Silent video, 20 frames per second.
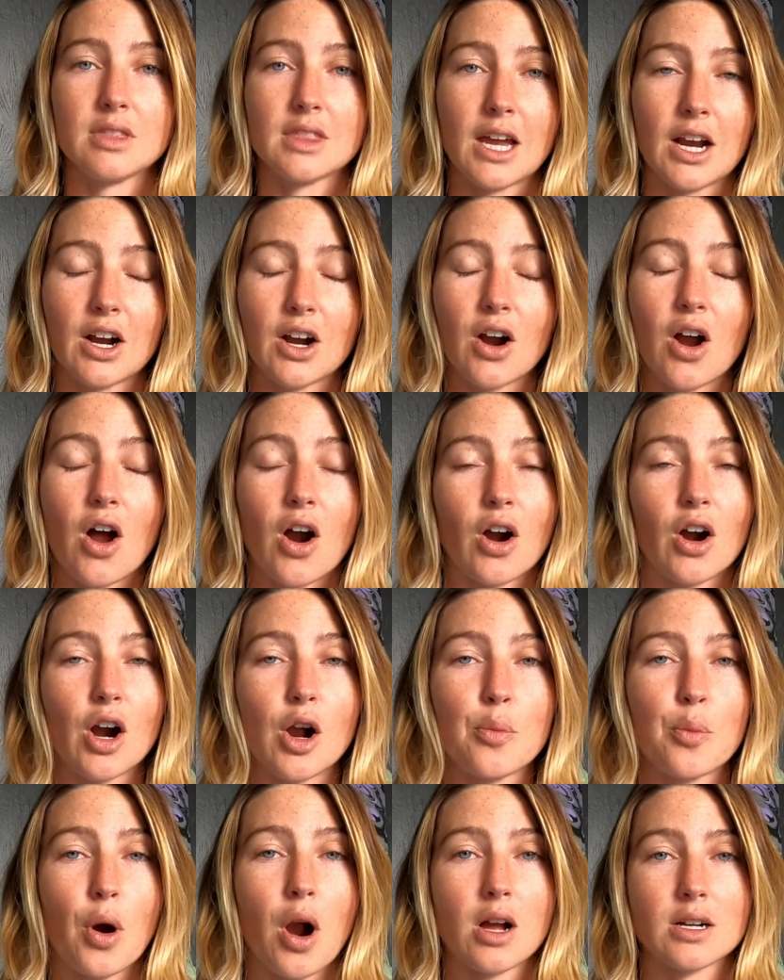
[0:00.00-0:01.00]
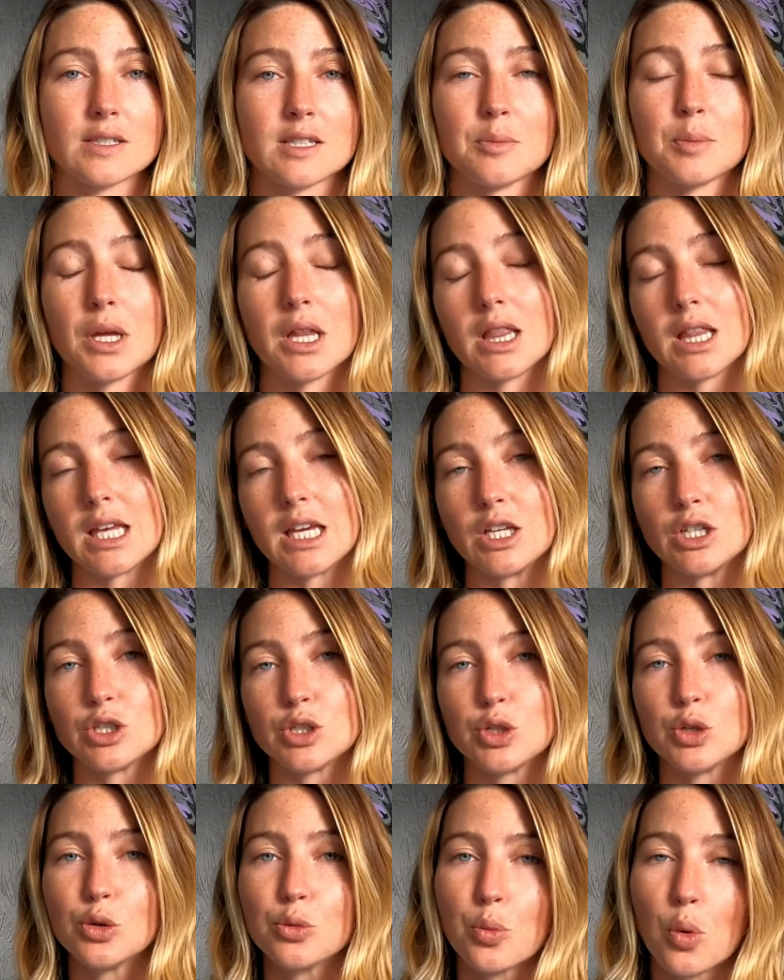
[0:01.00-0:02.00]
There are approximately
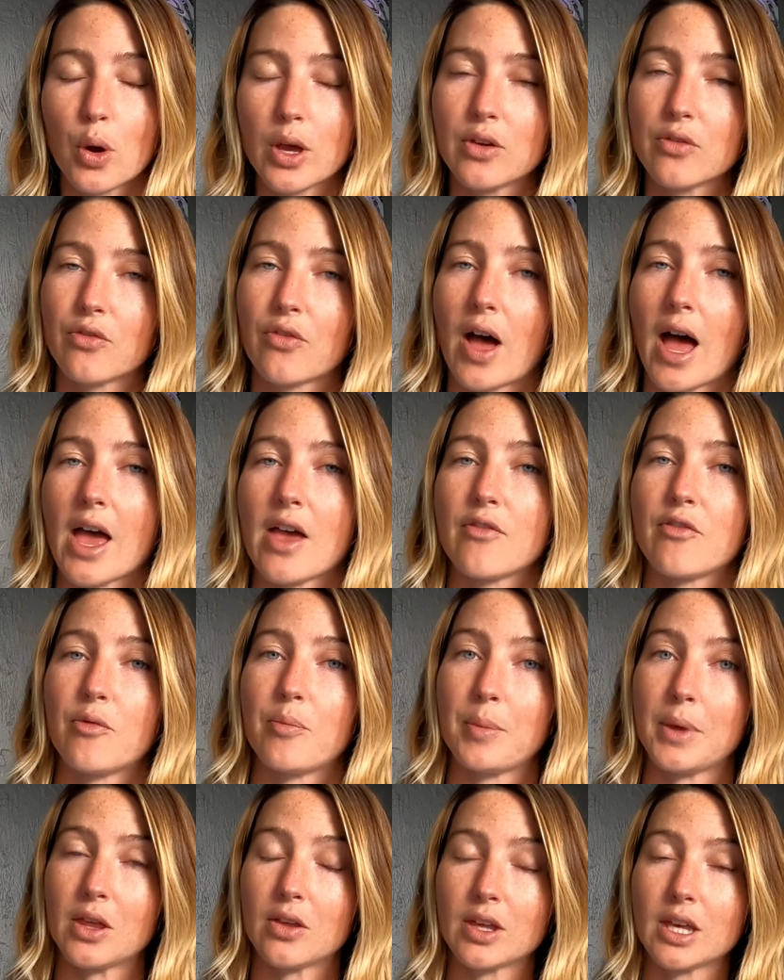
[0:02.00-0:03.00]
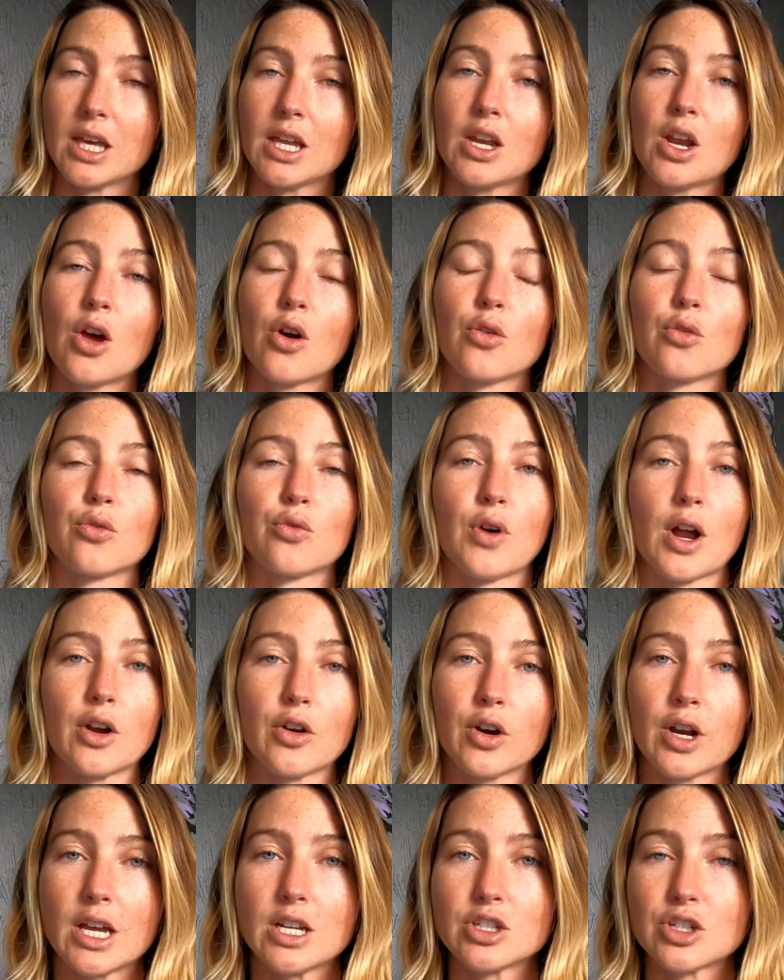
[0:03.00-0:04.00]
2.5 million
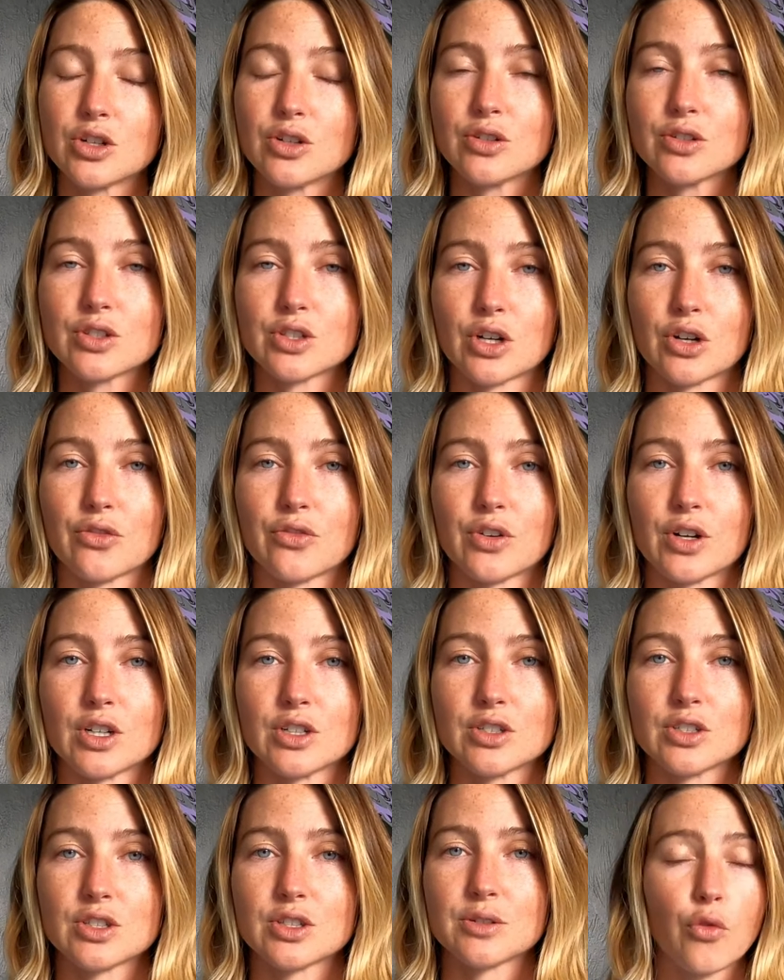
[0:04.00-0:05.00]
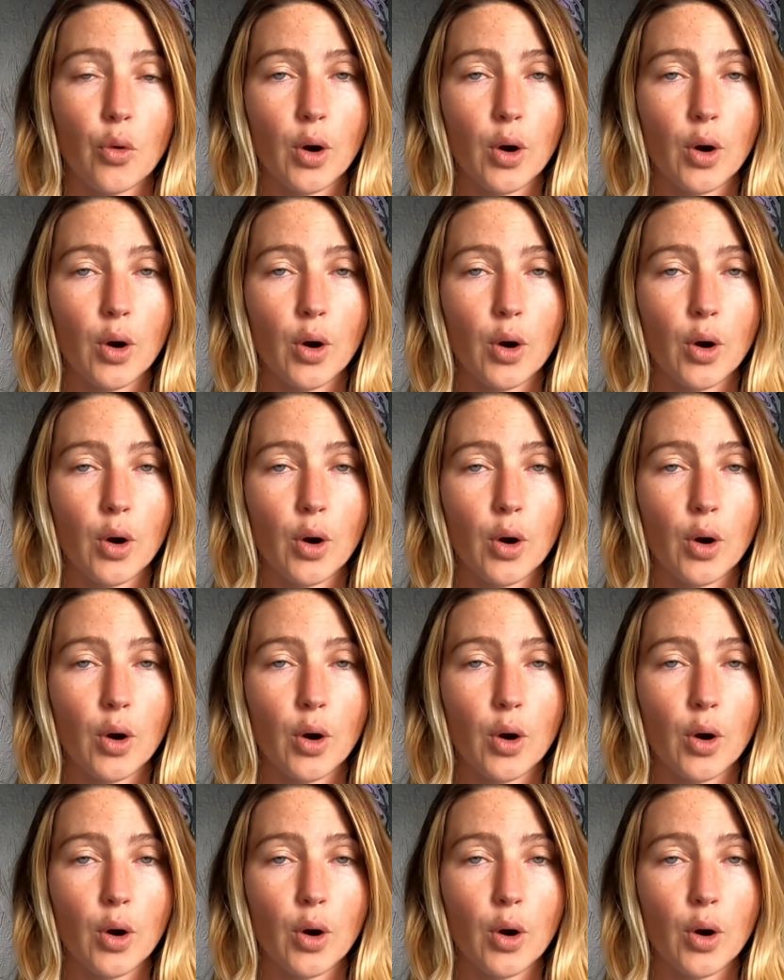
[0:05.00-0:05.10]
recreational surfers,